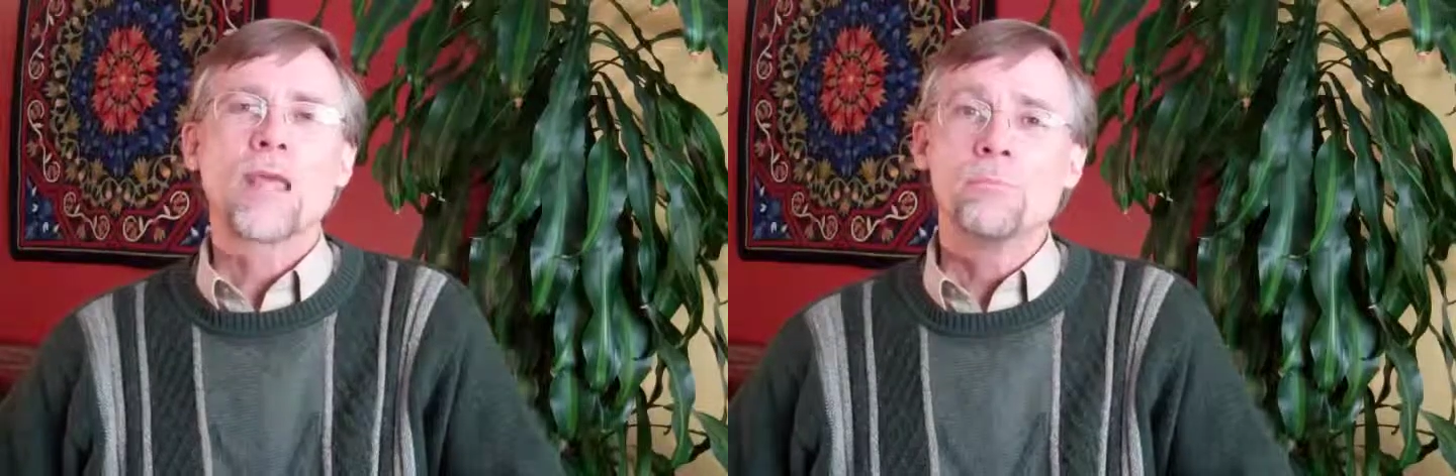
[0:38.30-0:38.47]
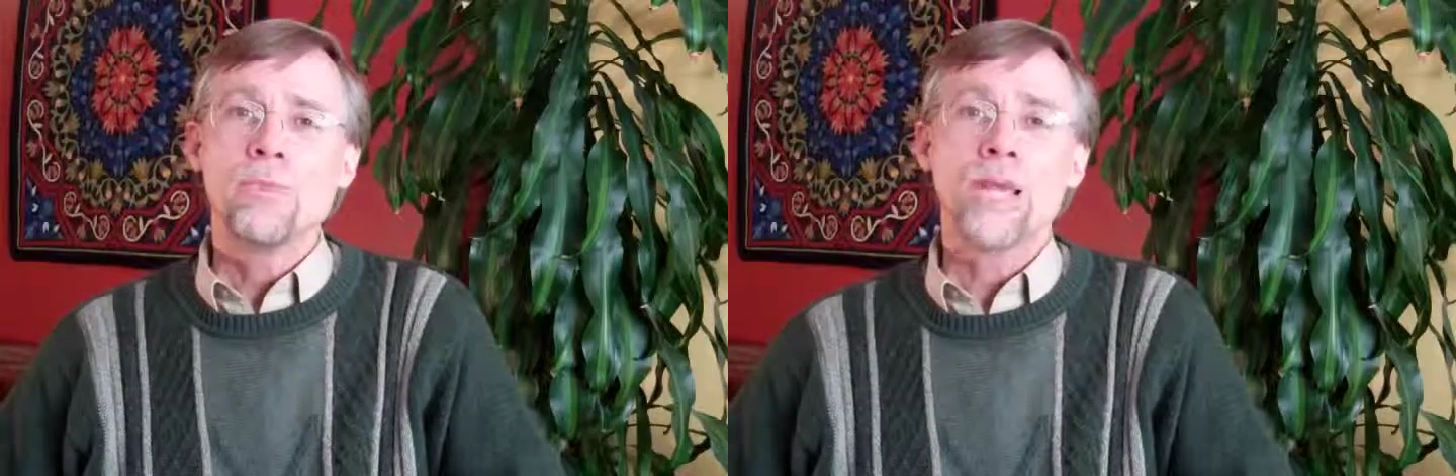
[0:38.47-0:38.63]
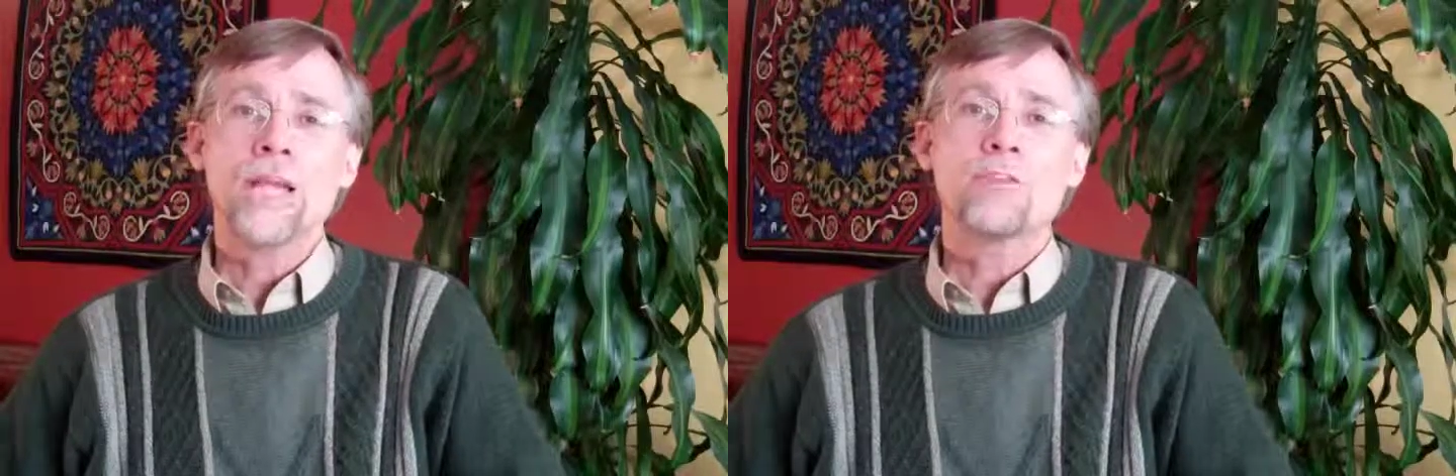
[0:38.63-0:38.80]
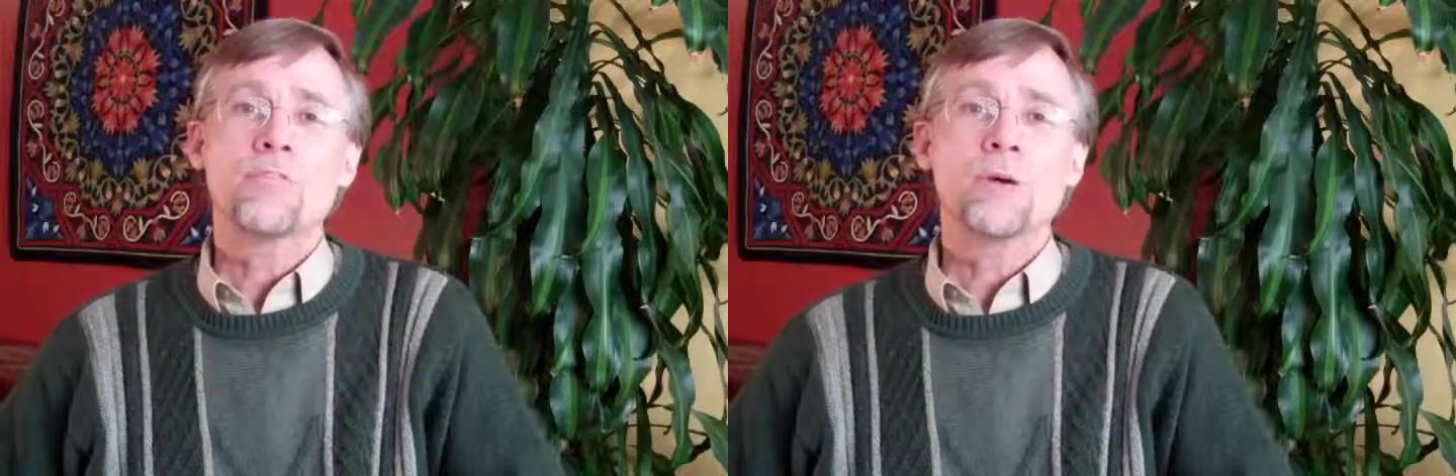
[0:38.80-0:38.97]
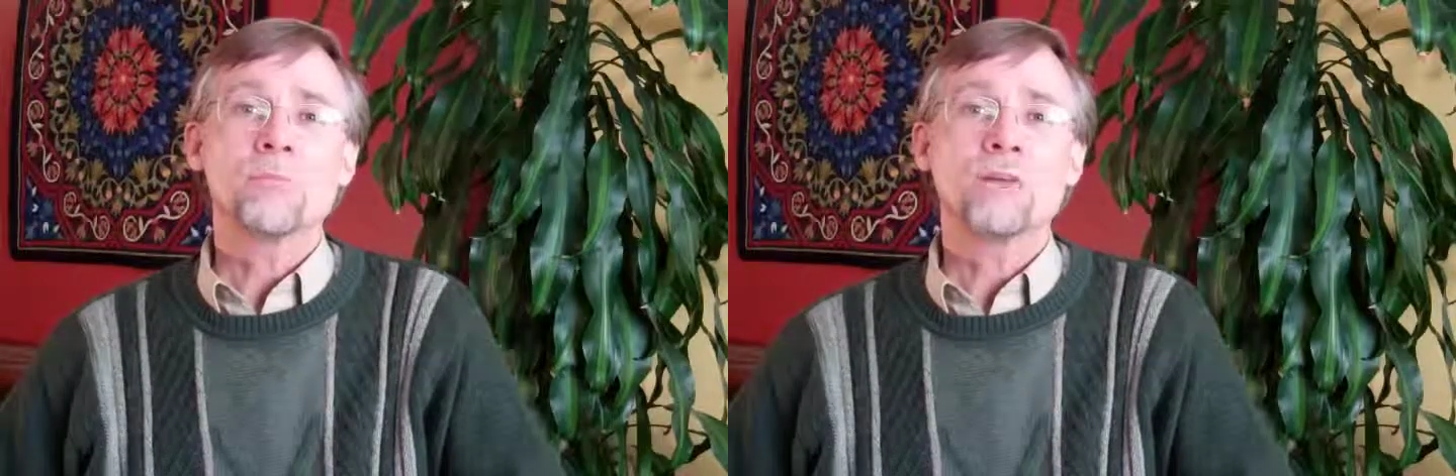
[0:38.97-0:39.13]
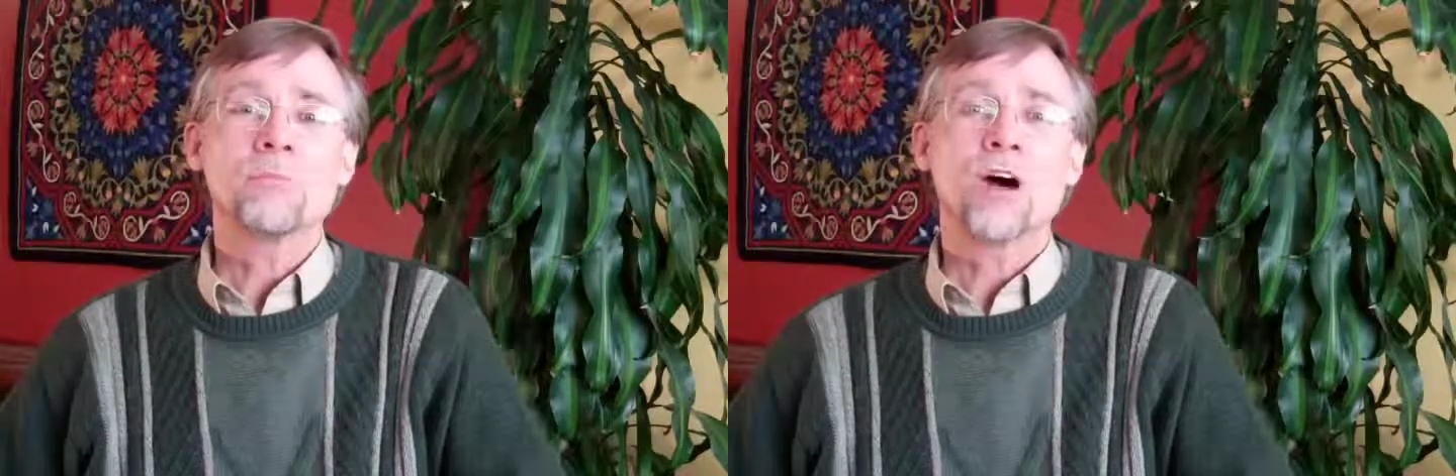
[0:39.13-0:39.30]
Many of
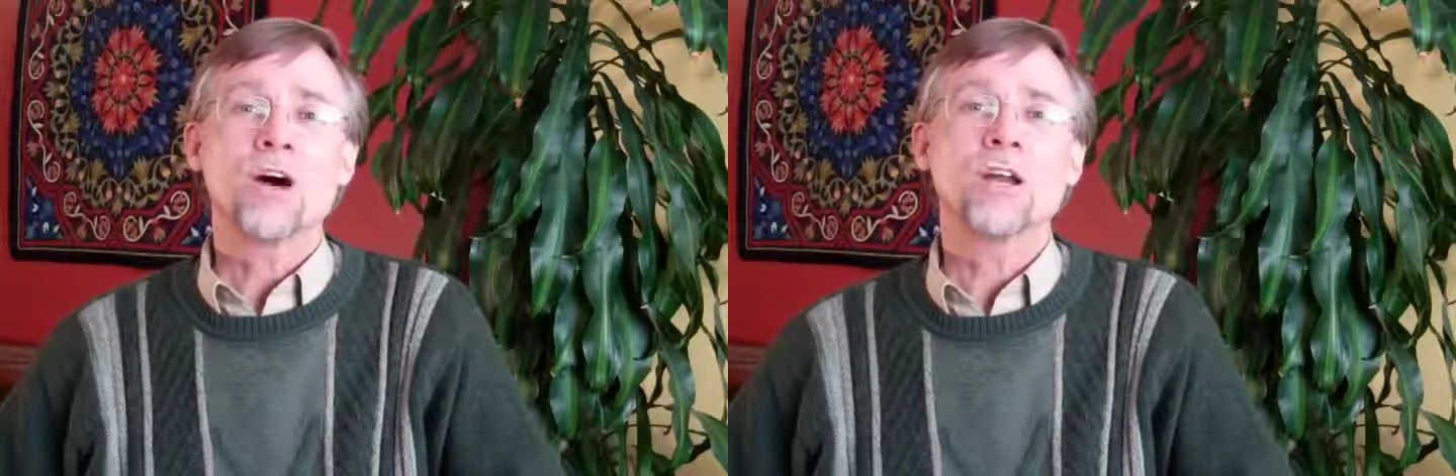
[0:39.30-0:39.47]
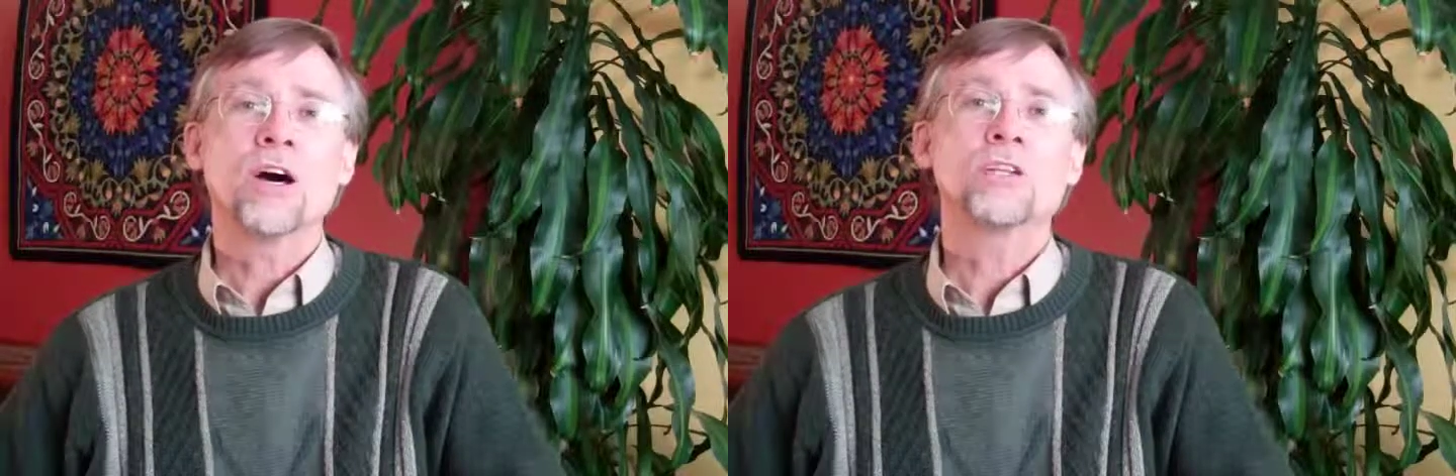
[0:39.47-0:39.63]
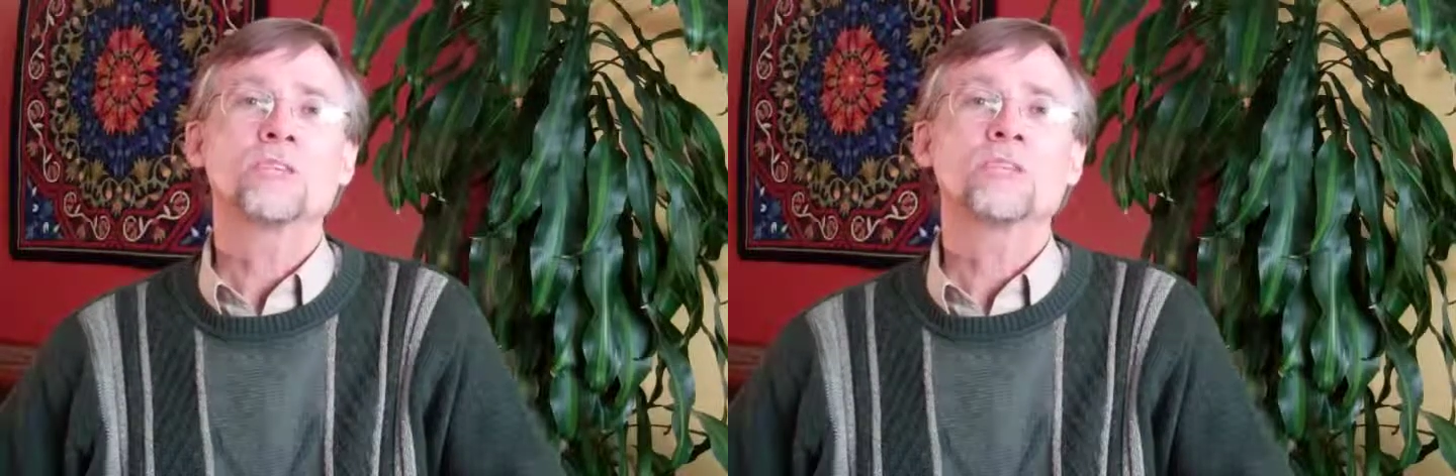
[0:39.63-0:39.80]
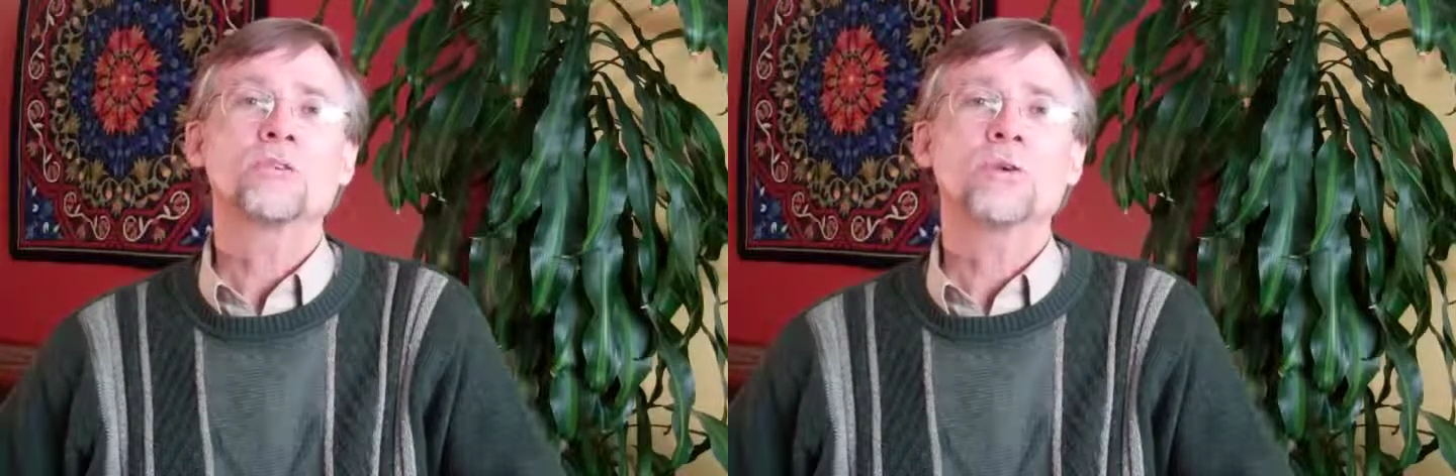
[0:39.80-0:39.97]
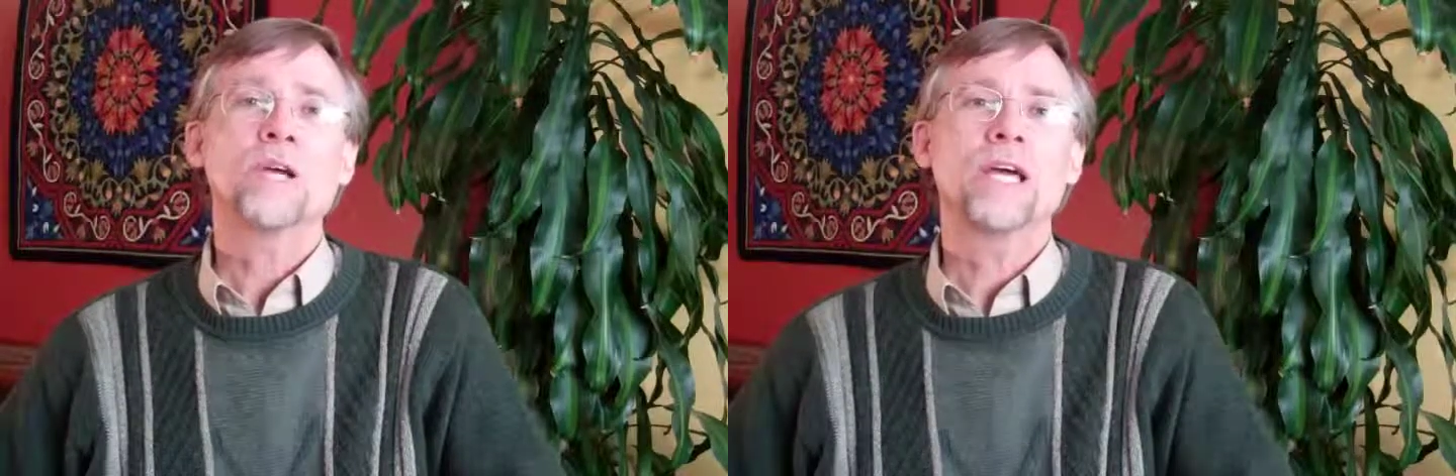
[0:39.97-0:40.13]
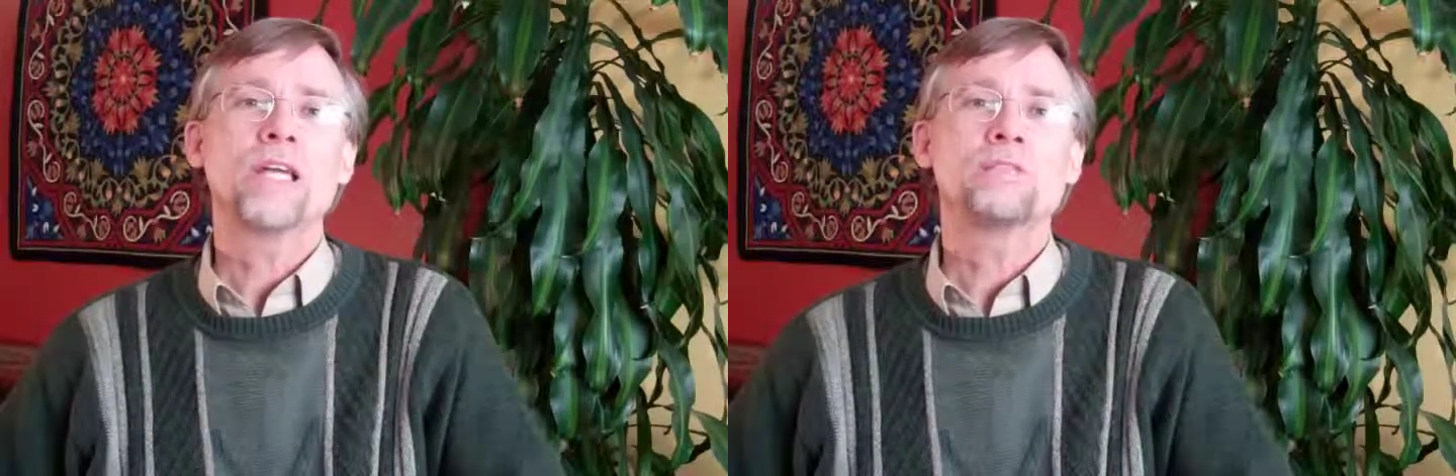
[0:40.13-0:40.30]
them have gone on to create